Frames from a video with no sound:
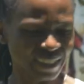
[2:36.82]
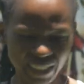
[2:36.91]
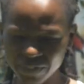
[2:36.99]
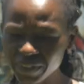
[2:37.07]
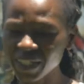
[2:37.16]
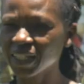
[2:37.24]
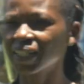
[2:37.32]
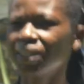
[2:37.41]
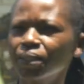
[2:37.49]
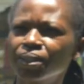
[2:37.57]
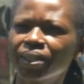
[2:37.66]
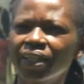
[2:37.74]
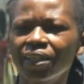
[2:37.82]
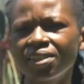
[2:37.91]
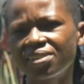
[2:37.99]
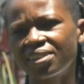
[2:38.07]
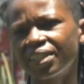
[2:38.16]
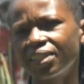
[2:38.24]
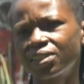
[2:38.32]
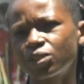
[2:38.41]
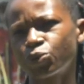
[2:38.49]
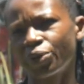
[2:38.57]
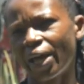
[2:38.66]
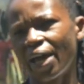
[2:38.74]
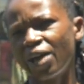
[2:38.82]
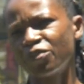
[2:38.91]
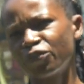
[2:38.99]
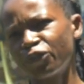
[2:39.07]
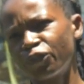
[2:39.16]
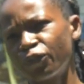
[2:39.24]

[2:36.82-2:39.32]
Definitely, there is need to have